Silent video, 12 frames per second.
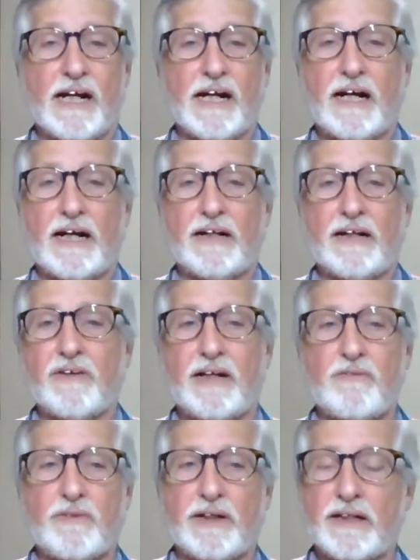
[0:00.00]
I don't
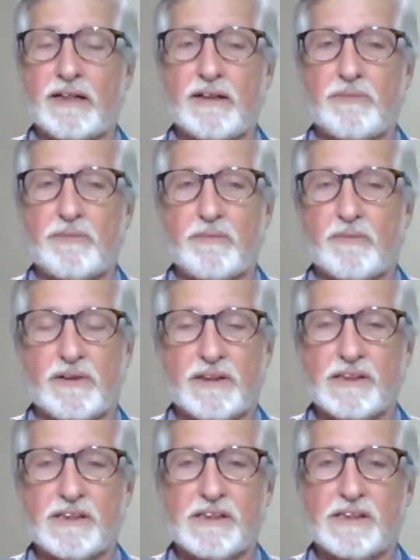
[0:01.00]
envy any of the people in
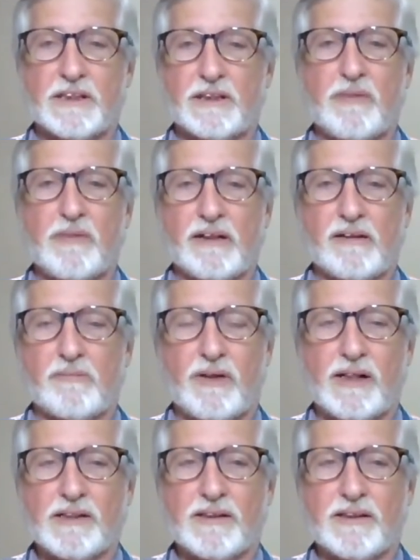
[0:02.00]
this decision-making
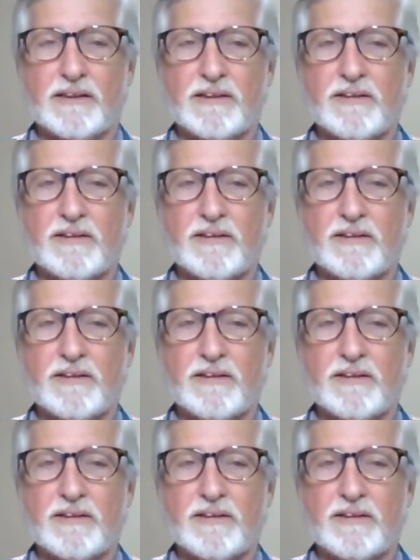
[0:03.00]
process.